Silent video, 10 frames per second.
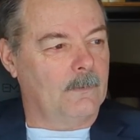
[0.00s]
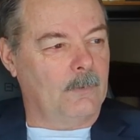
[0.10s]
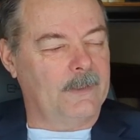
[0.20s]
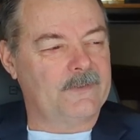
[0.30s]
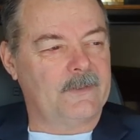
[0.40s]

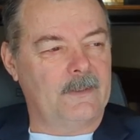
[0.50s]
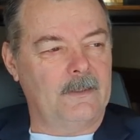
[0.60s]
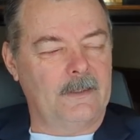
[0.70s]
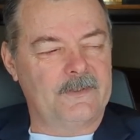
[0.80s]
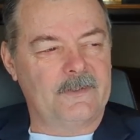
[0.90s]
Well, let's
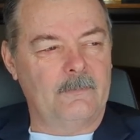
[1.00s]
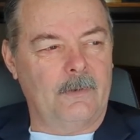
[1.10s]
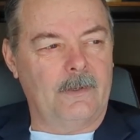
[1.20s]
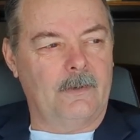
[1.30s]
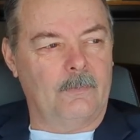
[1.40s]
see. Let's see
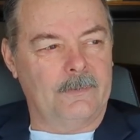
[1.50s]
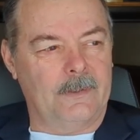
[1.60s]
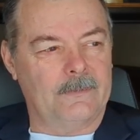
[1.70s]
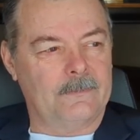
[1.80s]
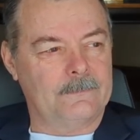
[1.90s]
where I go with
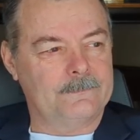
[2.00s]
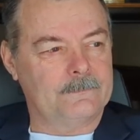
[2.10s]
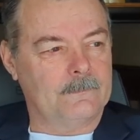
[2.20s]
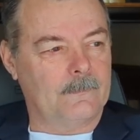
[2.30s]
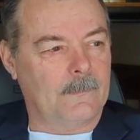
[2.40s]
this.
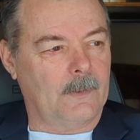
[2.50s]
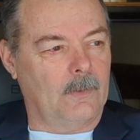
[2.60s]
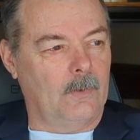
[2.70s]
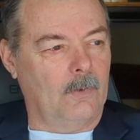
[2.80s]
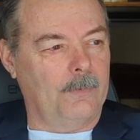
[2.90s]

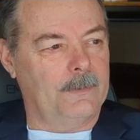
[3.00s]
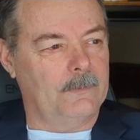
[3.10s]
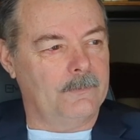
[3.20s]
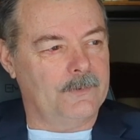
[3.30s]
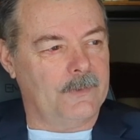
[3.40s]
Glory
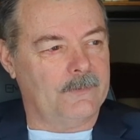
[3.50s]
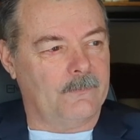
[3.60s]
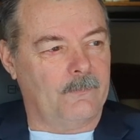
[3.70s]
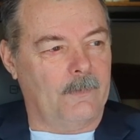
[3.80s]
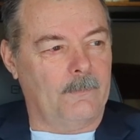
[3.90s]
to
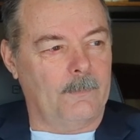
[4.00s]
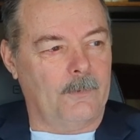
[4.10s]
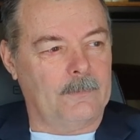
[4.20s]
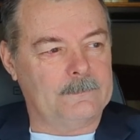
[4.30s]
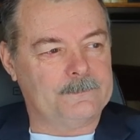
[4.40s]
Jesus
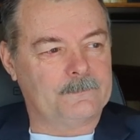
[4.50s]
forevermore.